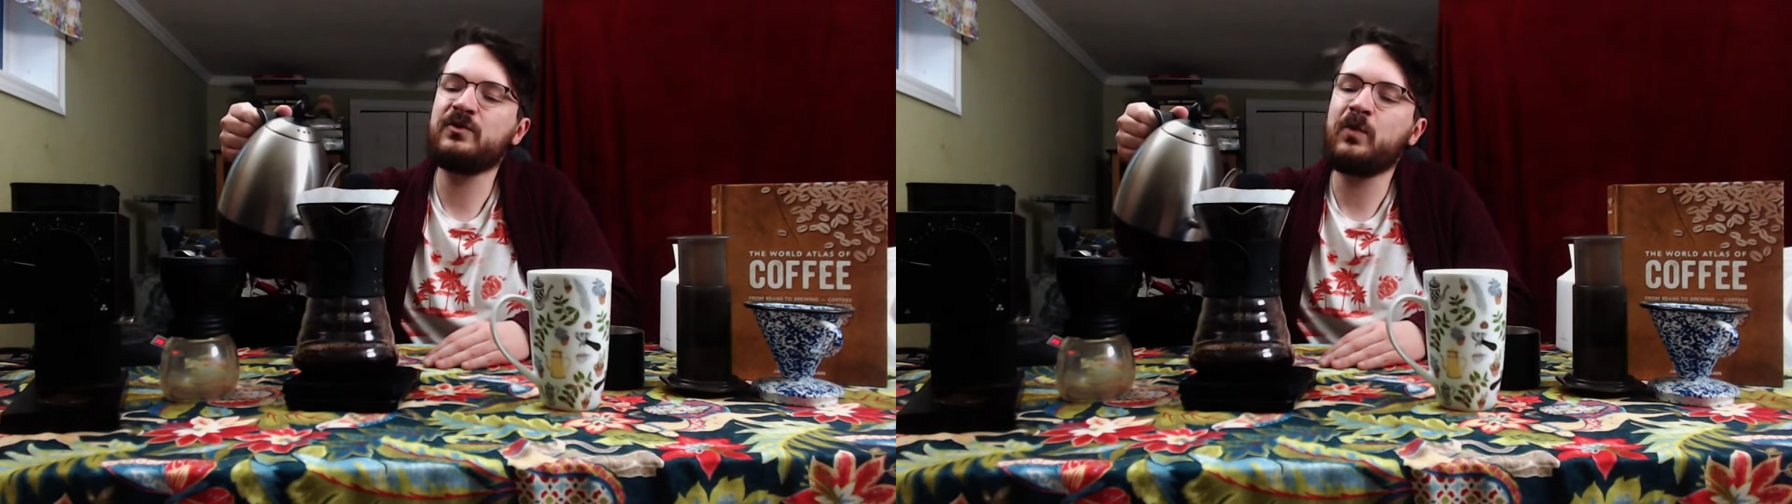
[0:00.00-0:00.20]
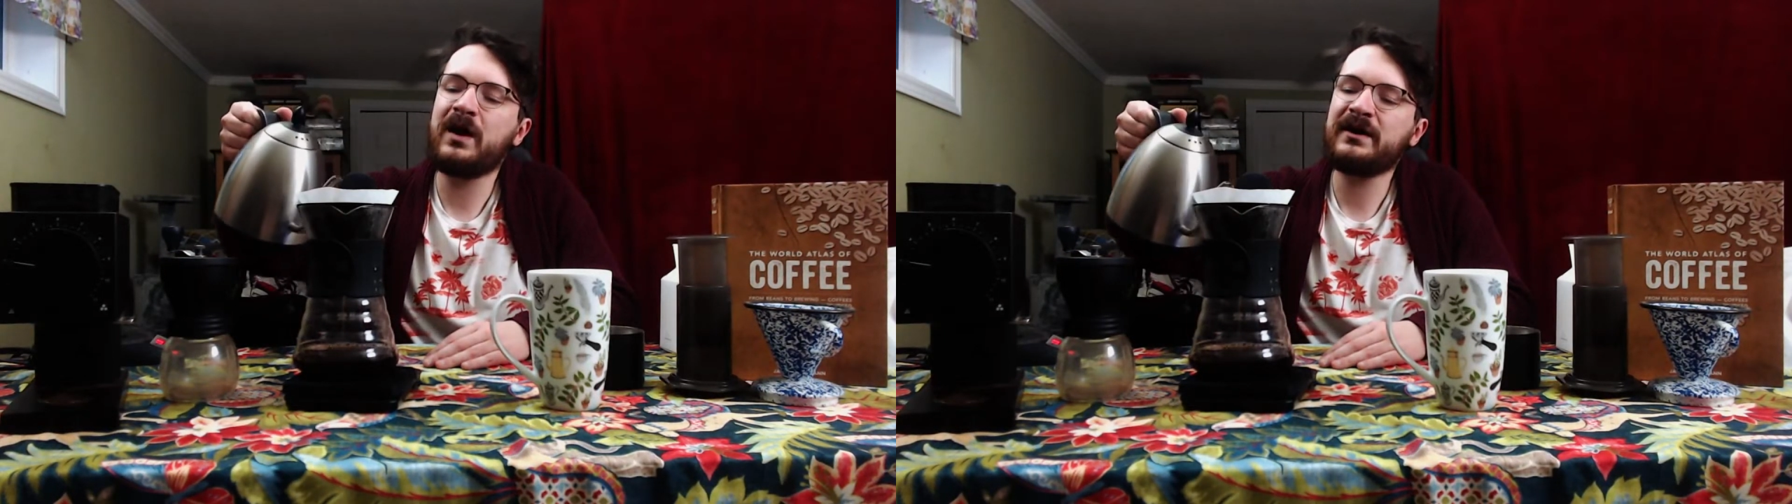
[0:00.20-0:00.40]

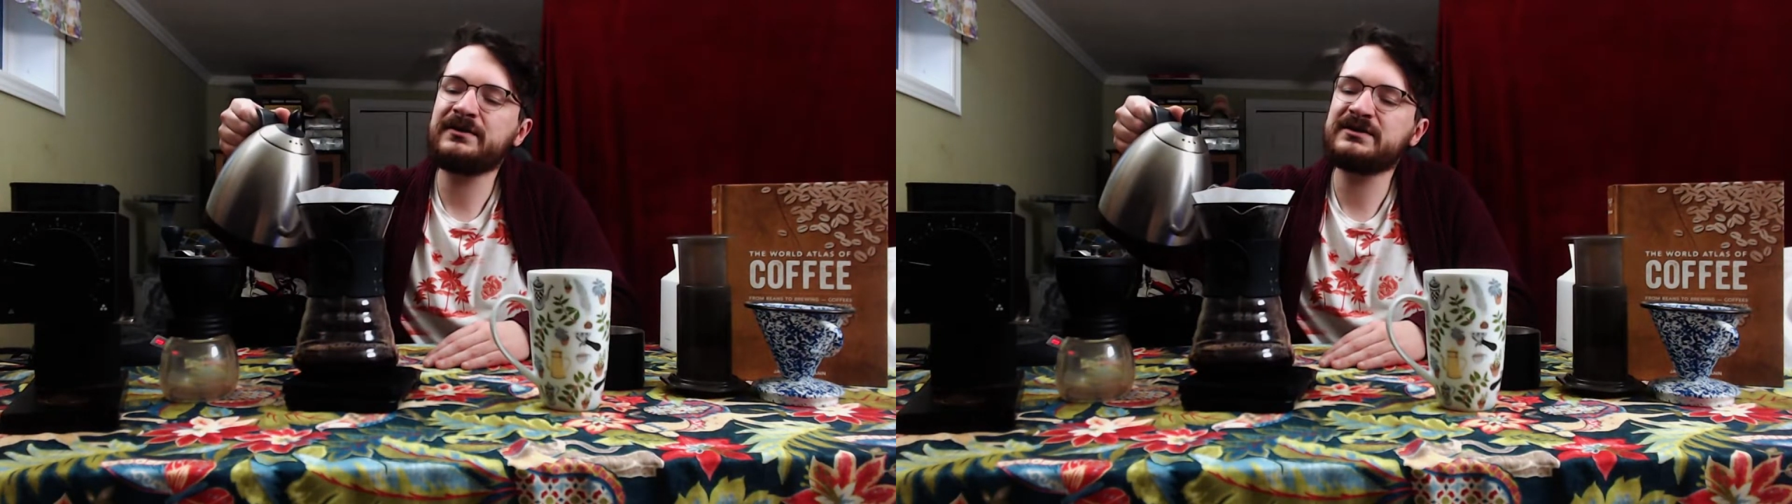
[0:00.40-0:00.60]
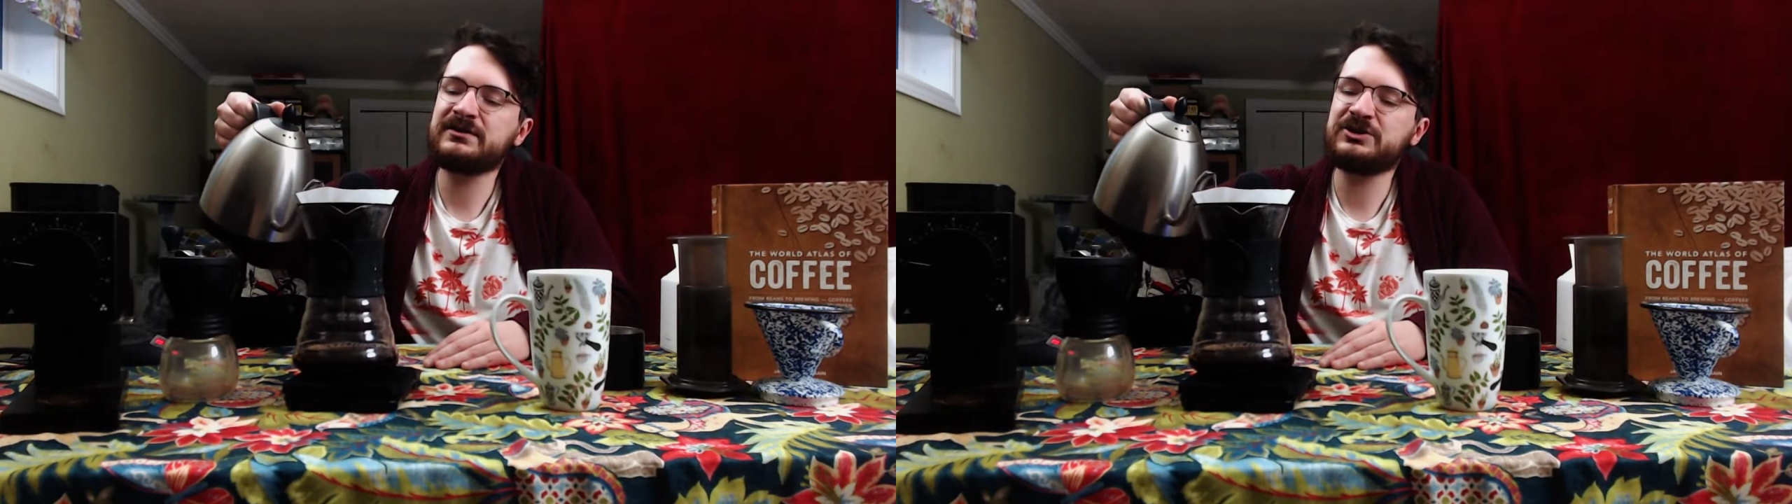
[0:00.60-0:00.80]
water
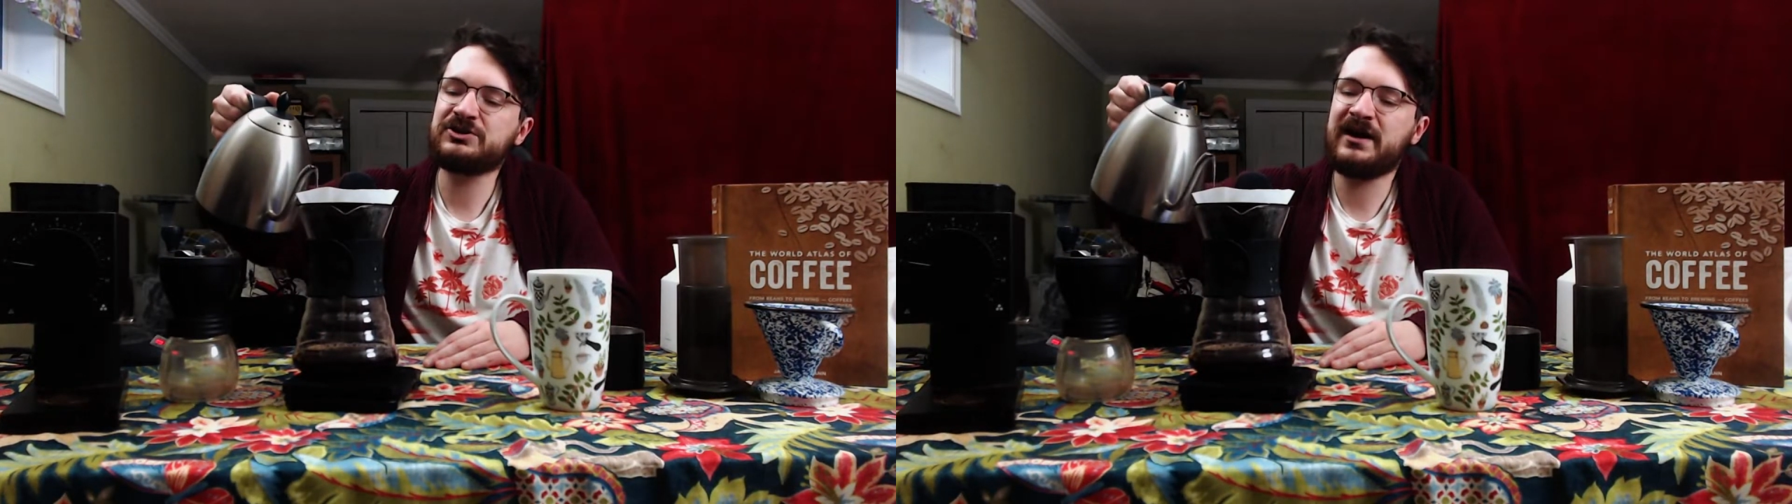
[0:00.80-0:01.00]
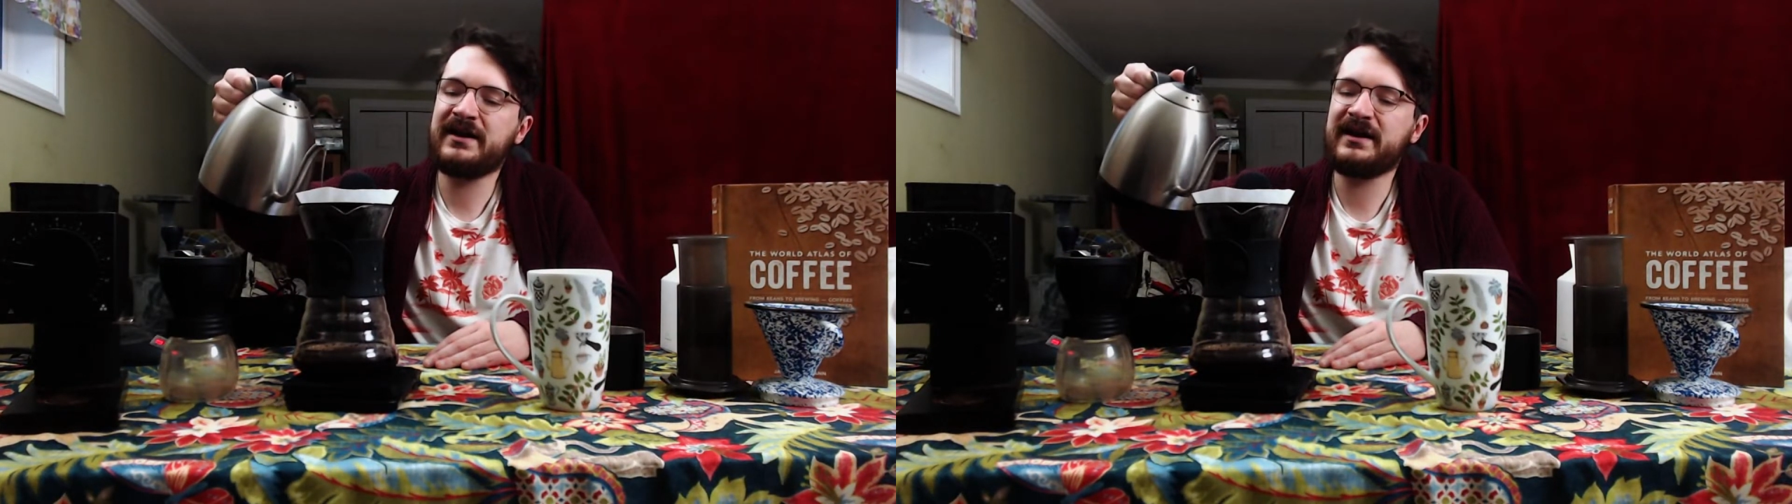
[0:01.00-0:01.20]
is going to try